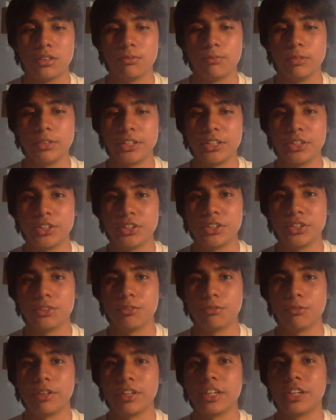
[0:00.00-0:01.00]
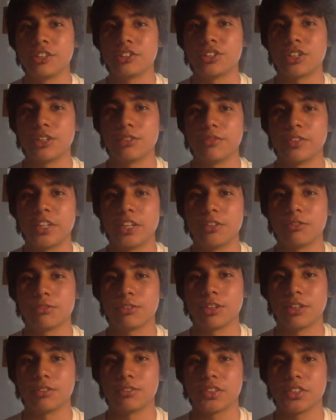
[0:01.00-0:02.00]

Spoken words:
we witness an event in front of